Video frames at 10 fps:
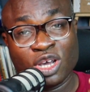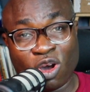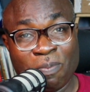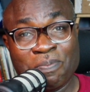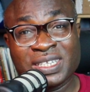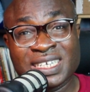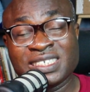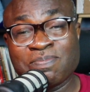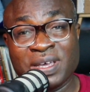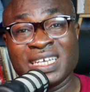
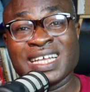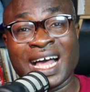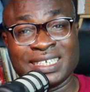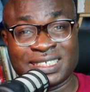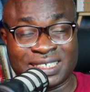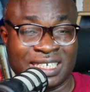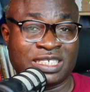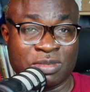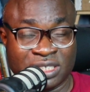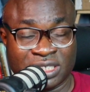competency-based
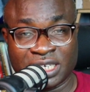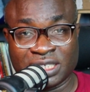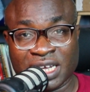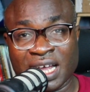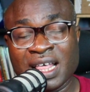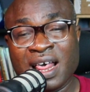assessment center